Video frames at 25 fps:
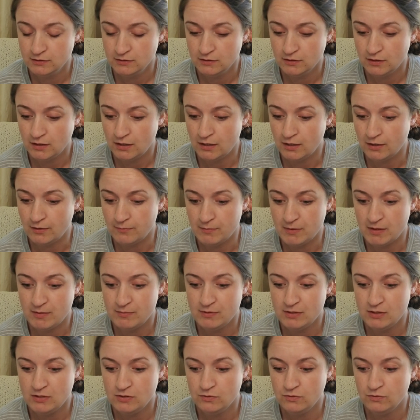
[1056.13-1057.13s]
Maybe
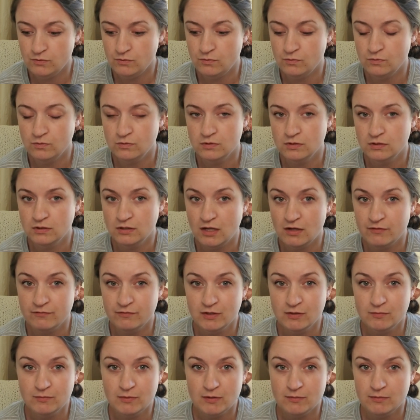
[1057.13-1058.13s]
you love
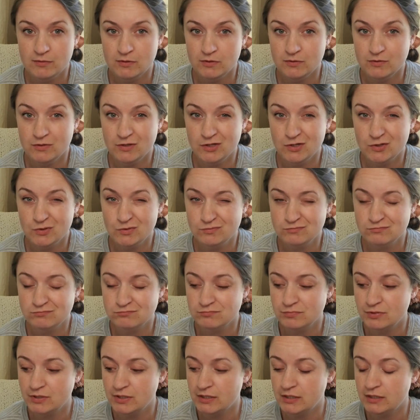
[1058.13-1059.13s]
it, maybe you don't,
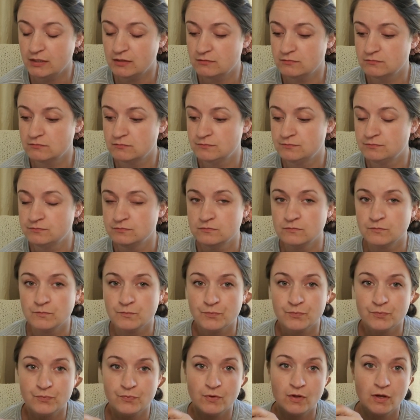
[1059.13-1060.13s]
but
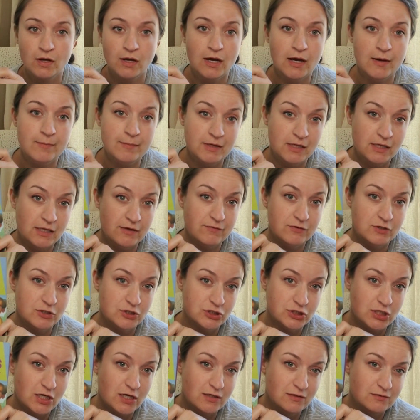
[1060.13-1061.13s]
I'm going to give it a
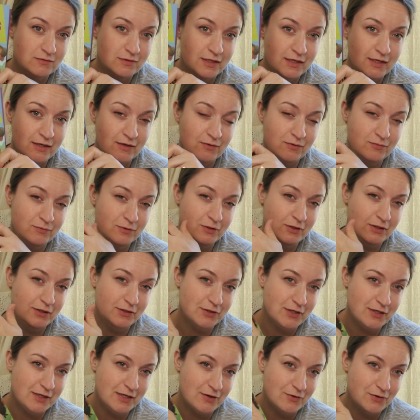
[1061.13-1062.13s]
shot. I really
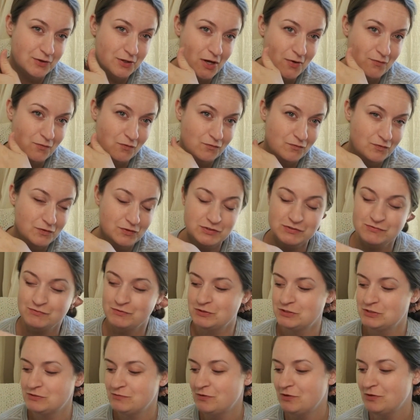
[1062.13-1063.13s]
like how the cover feels,
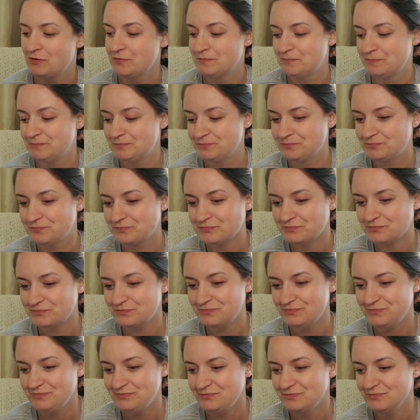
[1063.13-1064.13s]
first of all.
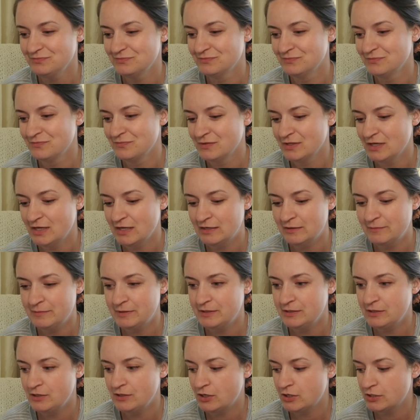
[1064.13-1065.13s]
I
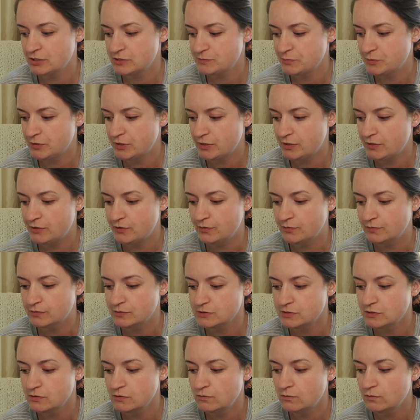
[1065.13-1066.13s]
mean, the art's pretty cute,
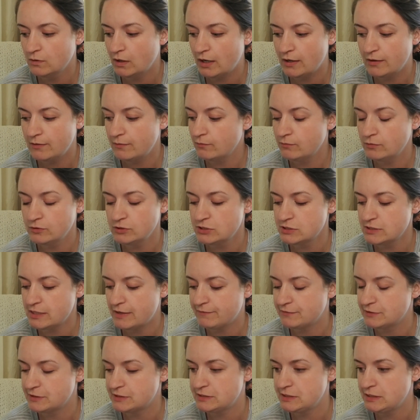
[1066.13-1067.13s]
so we'll just have
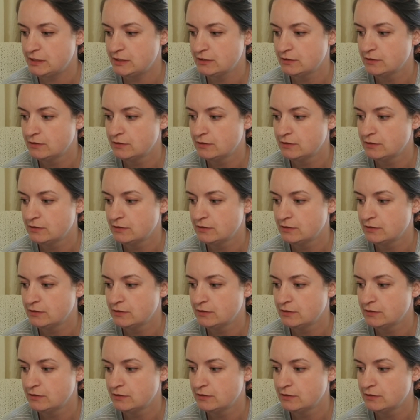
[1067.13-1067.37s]
to see.